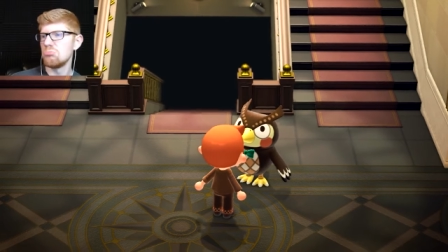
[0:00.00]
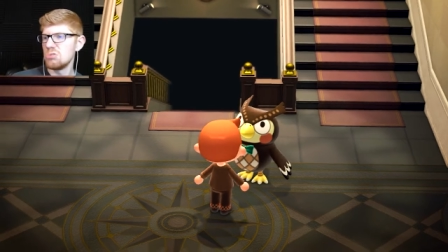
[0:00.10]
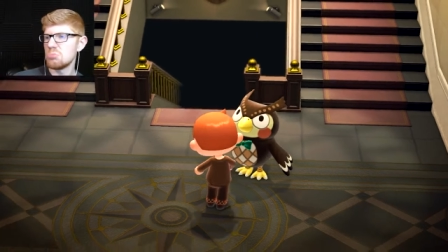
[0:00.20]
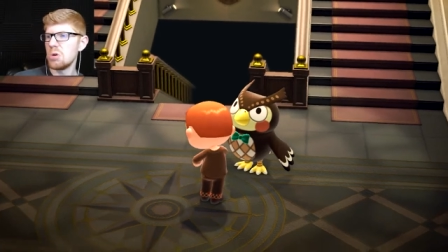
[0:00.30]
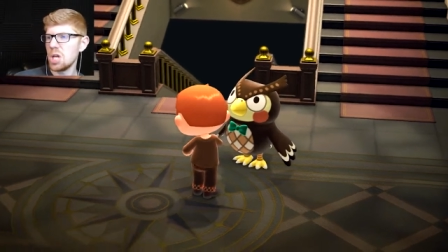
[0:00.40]

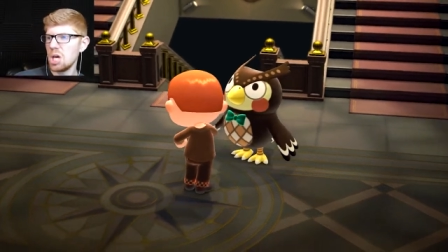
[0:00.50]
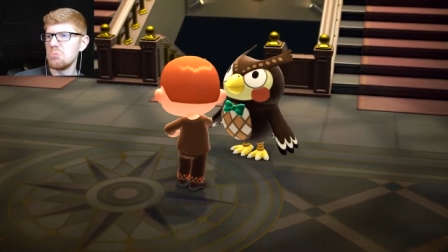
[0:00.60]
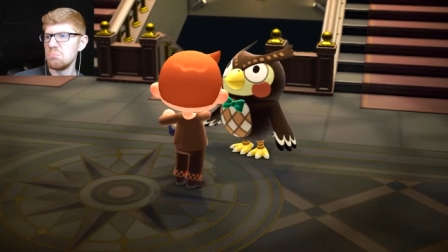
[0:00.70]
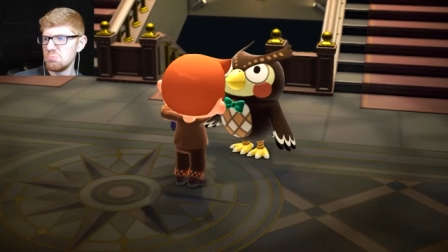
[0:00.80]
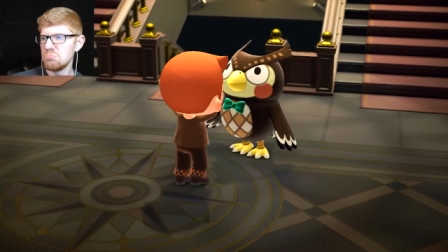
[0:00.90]
It's pretty good.
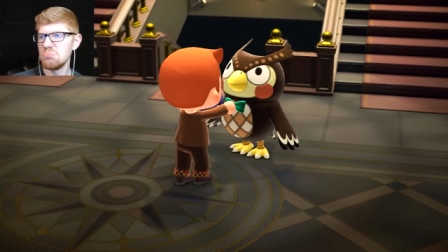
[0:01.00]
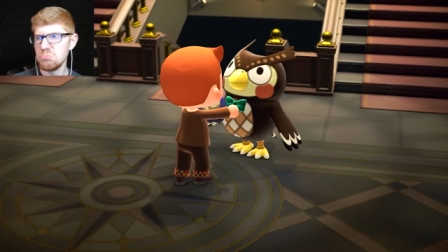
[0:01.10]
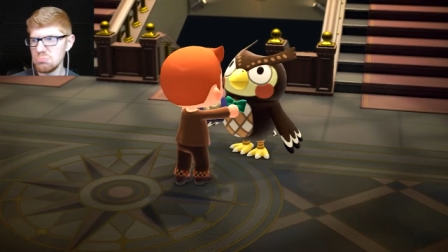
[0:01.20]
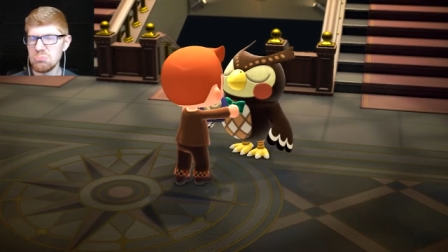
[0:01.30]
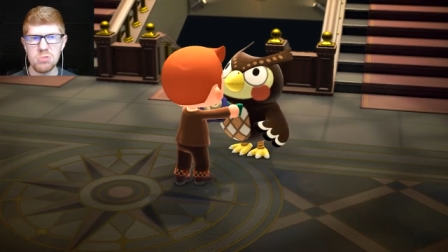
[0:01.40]

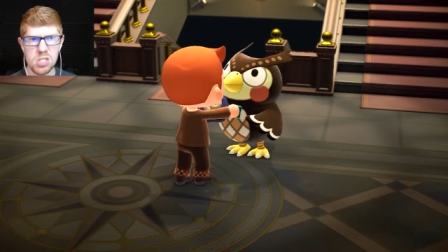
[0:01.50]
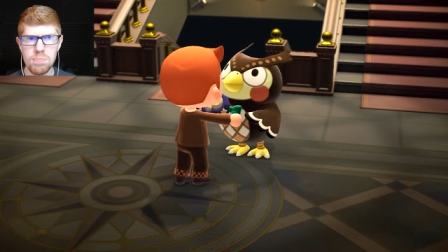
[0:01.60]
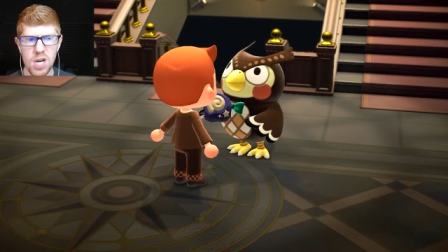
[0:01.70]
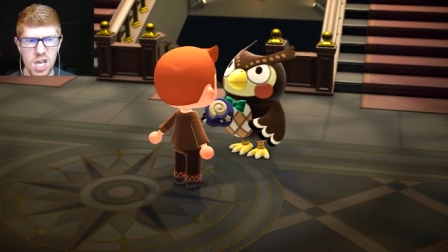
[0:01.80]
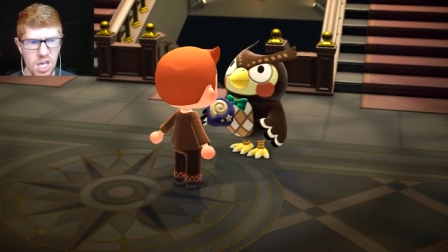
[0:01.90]
It's
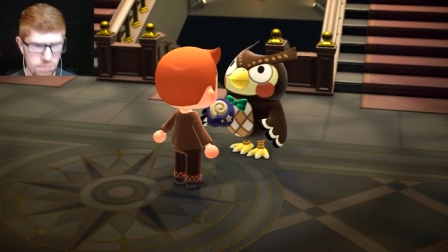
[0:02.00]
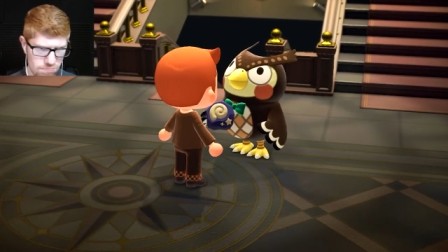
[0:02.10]
pretty good.